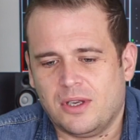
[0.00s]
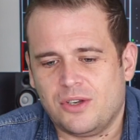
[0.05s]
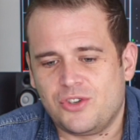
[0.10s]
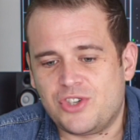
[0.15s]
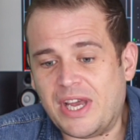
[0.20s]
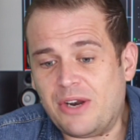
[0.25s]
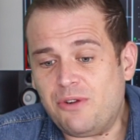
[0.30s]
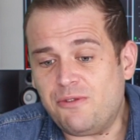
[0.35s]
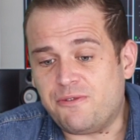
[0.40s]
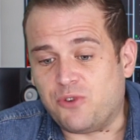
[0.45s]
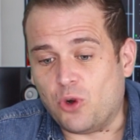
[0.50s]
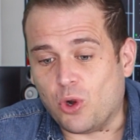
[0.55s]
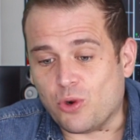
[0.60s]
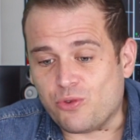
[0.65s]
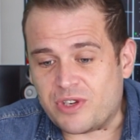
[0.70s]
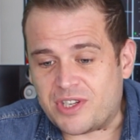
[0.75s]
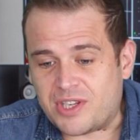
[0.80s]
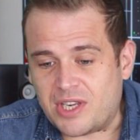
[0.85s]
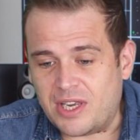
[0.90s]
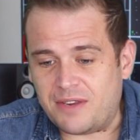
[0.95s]
Channel 4
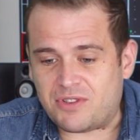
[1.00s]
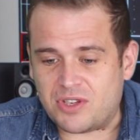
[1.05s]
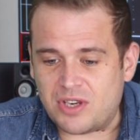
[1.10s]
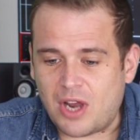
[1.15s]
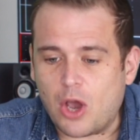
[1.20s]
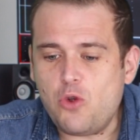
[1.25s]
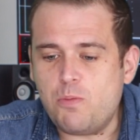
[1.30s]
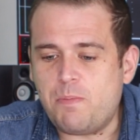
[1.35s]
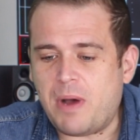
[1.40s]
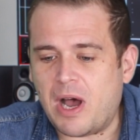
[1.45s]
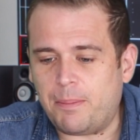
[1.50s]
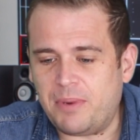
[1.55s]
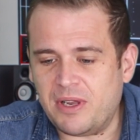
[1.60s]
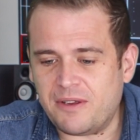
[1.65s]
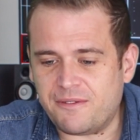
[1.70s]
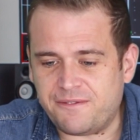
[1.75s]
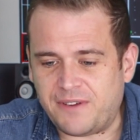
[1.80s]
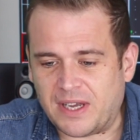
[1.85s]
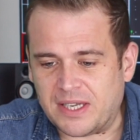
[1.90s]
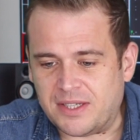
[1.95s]
receives no
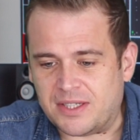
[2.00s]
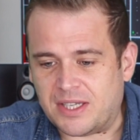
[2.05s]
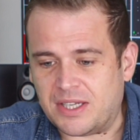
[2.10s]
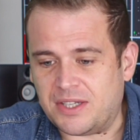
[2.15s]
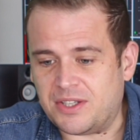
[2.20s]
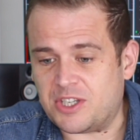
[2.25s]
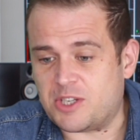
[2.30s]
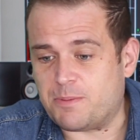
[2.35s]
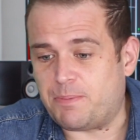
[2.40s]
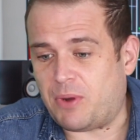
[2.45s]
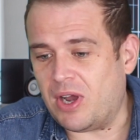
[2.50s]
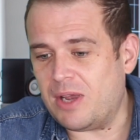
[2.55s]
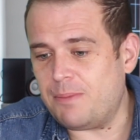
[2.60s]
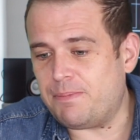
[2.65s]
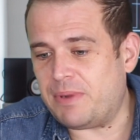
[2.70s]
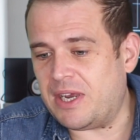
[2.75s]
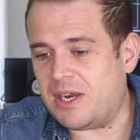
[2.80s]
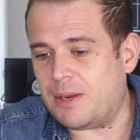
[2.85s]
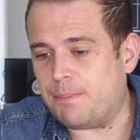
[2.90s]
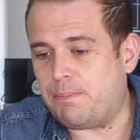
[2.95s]
public funding, despite
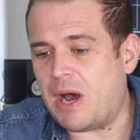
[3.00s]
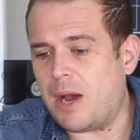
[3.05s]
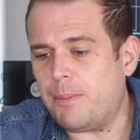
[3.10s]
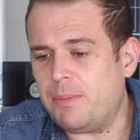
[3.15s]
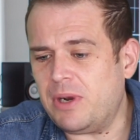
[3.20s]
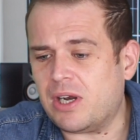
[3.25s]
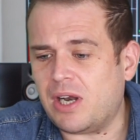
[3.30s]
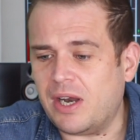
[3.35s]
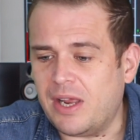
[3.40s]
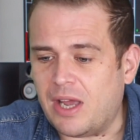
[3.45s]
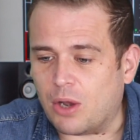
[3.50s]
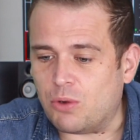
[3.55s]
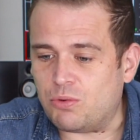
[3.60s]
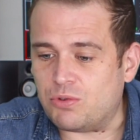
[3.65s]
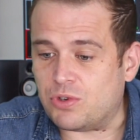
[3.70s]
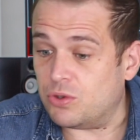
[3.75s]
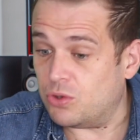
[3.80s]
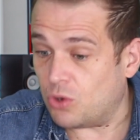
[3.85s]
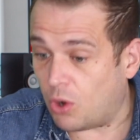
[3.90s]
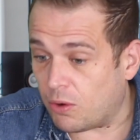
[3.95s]
being a publicly
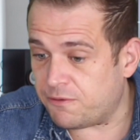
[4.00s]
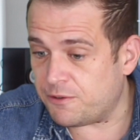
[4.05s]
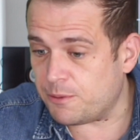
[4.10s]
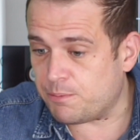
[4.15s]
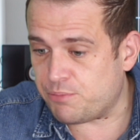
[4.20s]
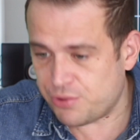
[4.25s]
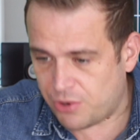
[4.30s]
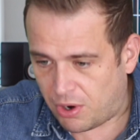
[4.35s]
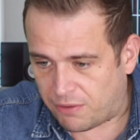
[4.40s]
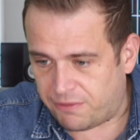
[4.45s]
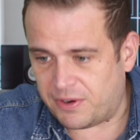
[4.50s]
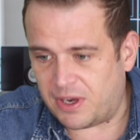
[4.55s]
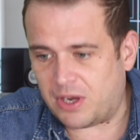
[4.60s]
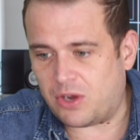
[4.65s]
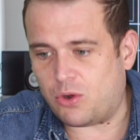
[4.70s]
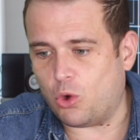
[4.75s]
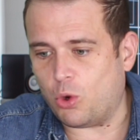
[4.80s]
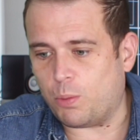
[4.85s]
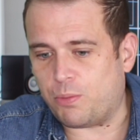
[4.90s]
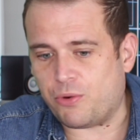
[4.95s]
owned, not-for-profit
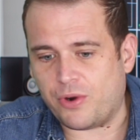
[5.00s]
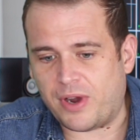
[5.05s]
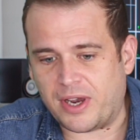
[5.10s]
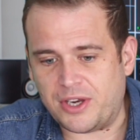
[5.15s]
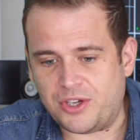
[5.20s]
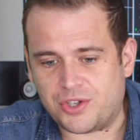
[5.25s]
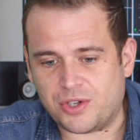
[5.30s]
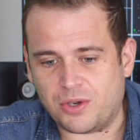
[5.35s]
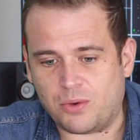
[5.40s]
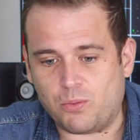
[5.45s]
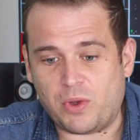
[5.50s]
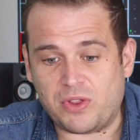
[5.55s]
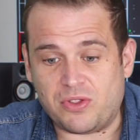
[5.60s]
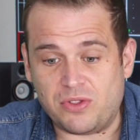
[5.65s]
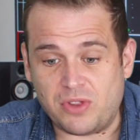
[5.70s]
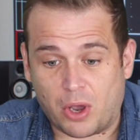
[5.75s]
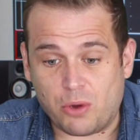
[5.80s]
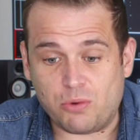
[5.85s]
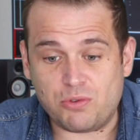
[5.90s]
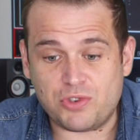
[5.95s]
corporation with
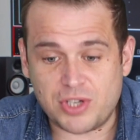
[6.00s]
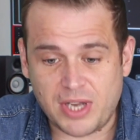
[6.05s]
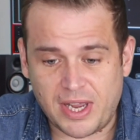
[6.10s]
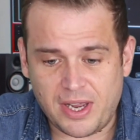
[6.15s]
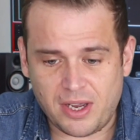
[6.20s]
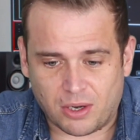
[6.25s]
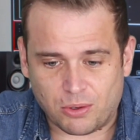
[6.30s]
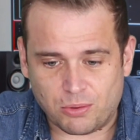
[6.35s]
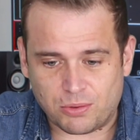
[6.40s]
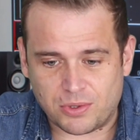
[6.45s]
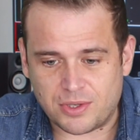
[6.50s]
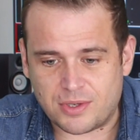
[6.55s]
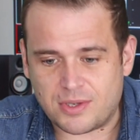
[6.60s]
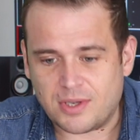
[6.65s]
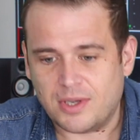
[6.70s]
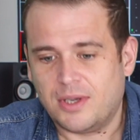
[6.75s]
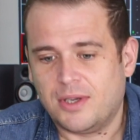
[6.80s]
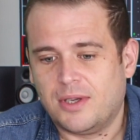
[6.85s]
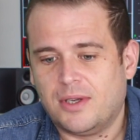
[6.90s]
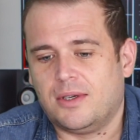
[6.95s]
no shareholders.
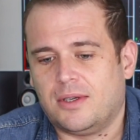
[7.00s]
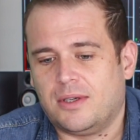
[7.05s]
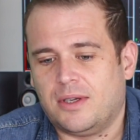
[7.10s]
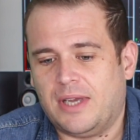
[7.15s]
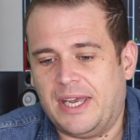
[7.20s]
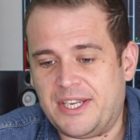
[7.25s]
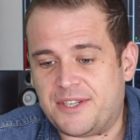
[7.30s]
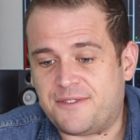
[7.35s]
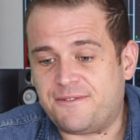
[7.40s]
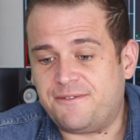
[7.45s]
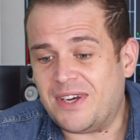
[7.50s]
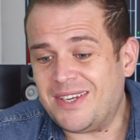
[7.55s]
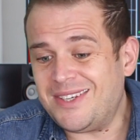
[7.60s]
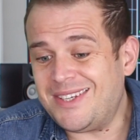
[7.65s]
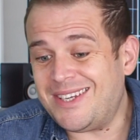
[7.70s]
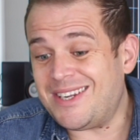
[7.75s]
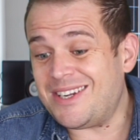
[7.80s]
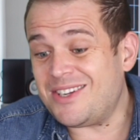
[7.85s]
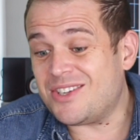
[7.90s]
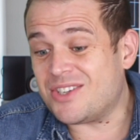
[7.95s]
It is
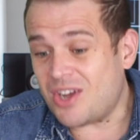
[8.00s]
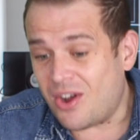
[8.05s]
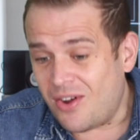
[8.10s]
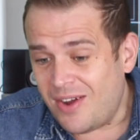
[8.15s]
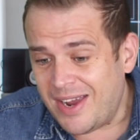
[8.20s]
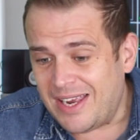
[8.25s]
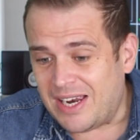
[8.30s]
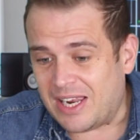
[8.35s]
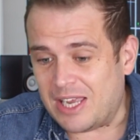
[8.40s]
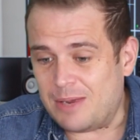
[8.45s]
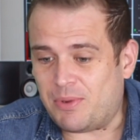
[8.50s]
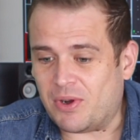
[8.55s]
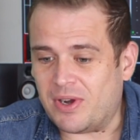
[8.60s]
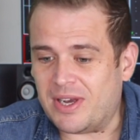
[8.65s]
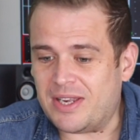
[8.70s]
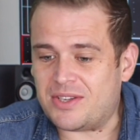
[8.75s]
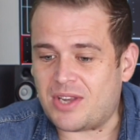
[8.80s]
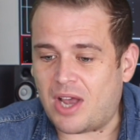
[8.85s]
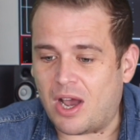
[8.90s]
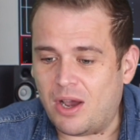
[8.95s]
funded entirely
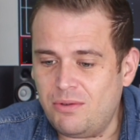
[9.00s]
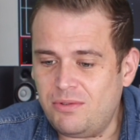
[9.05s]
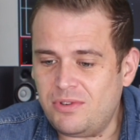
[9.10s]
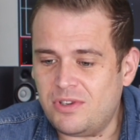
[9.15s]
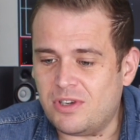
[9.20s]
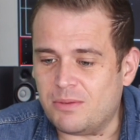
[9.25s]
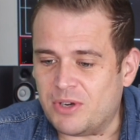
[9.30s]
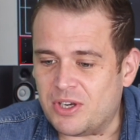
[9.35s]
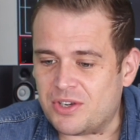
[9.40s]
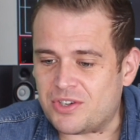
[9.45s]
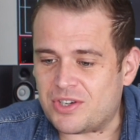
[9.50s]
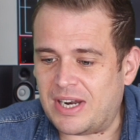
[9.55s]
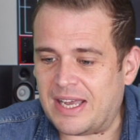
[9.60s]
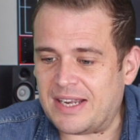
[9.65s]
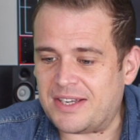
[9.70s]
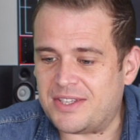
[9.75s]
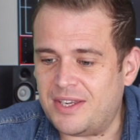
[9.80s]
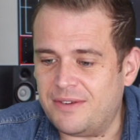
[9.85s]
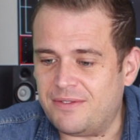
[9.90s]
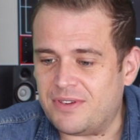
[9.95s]
by its own commercial
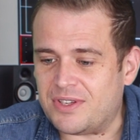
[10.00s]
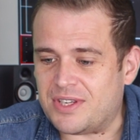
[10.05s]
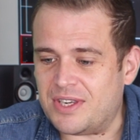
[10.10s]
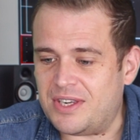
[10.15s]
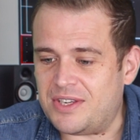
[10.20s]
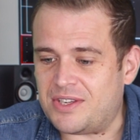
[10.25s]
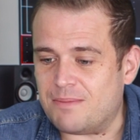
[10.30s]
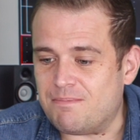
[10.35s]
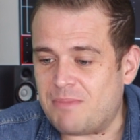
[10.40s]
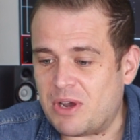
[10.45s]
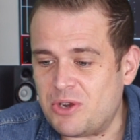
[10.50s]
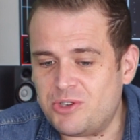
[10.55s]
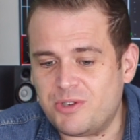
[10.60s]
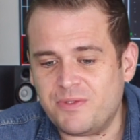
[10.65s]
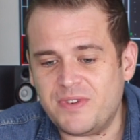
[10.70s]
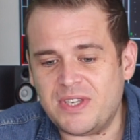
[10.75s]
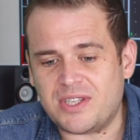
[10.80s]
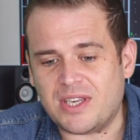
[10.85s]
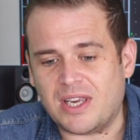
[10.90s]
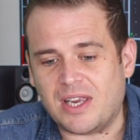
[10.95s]
activities and most
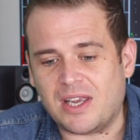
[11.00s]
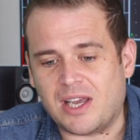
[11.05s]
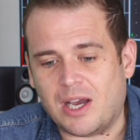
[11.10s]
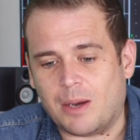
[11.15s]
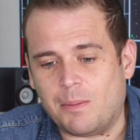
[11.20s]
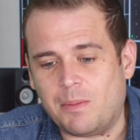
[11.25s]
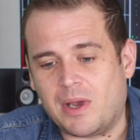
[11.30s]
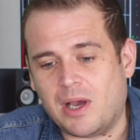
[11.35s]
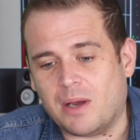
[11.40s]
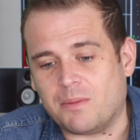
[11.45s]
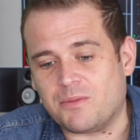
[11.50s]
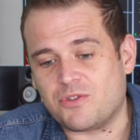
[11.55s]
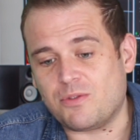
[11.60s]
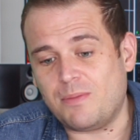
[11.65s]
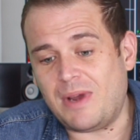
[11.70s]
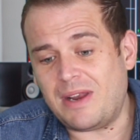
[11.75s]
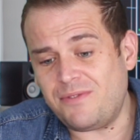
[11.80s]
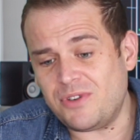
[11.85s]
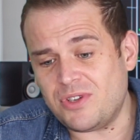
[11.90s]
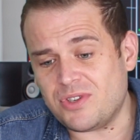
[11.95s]
of its income comes from
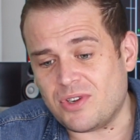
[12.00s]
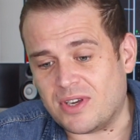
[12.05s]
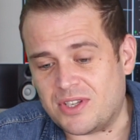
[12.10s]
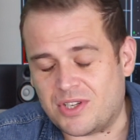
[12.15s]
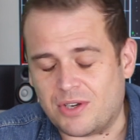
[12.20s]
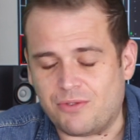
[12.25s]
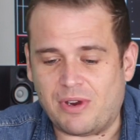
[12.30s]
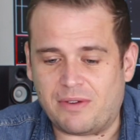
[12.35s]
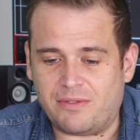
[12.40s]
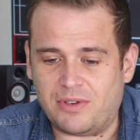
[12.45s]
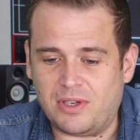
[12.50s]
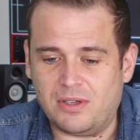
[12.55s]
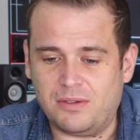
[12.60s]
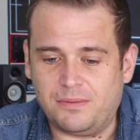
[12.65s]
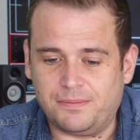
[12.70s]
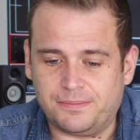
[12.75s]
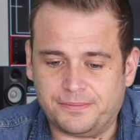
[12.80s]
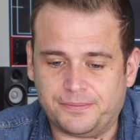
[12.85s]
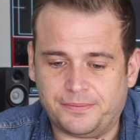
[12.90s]
advertising revenue.